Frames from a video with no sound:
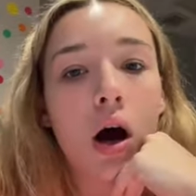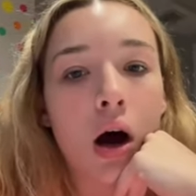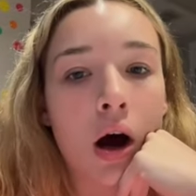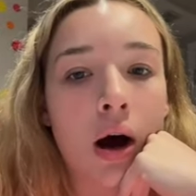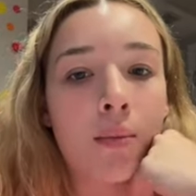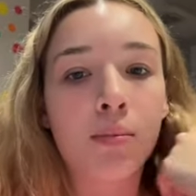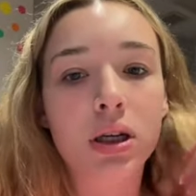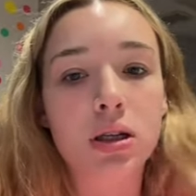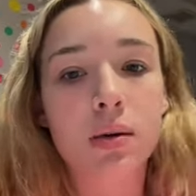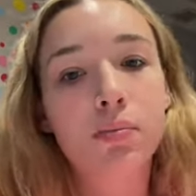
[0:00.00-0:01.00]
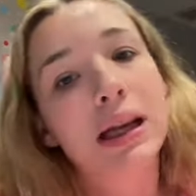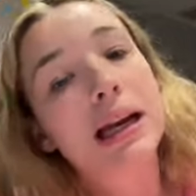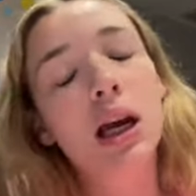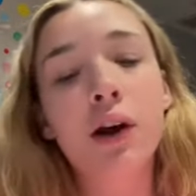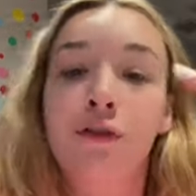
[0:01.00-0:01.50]
Um, but simply,
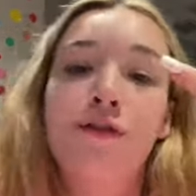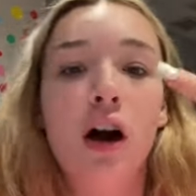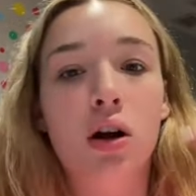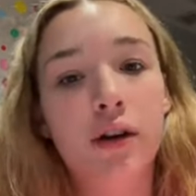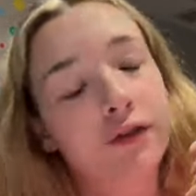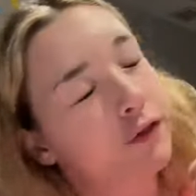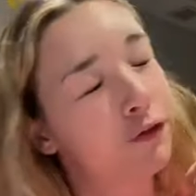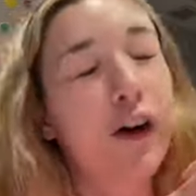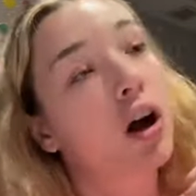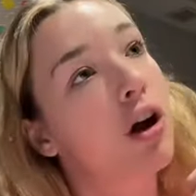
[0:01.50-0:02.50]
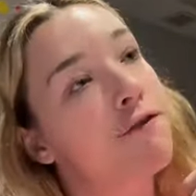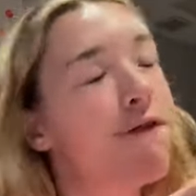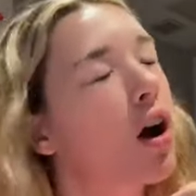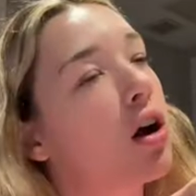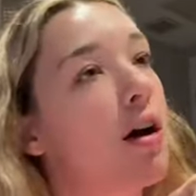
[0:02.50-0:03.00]
Oof. fuck off, fuck off,
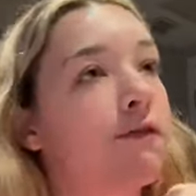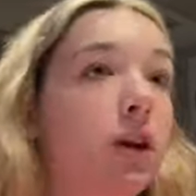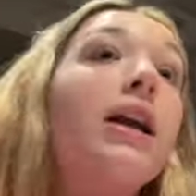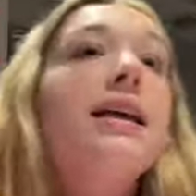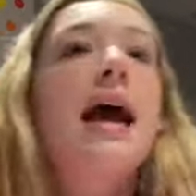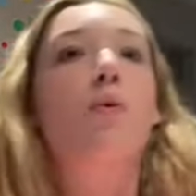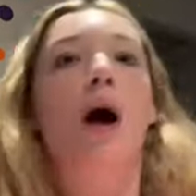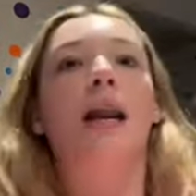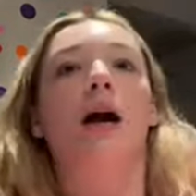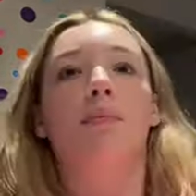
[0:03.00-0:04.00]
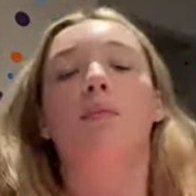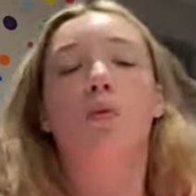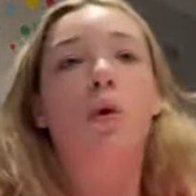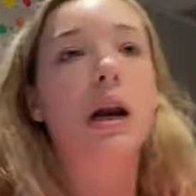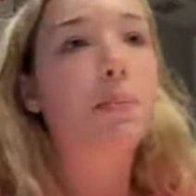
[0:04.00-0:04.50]
fuck off. Yeah, wind it
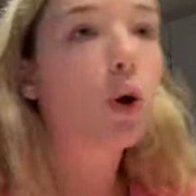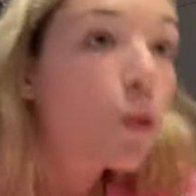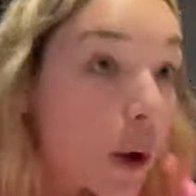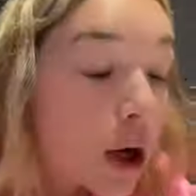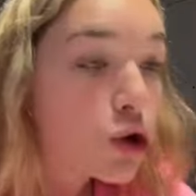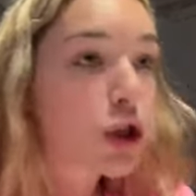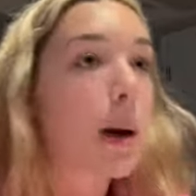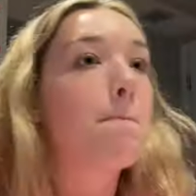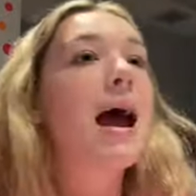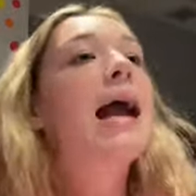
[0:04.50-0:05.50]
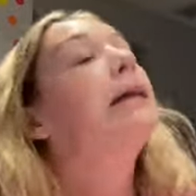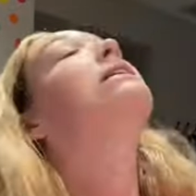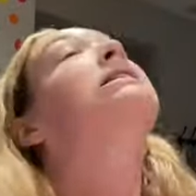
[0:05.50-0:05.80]
up, wind up your own wiener, scumbag.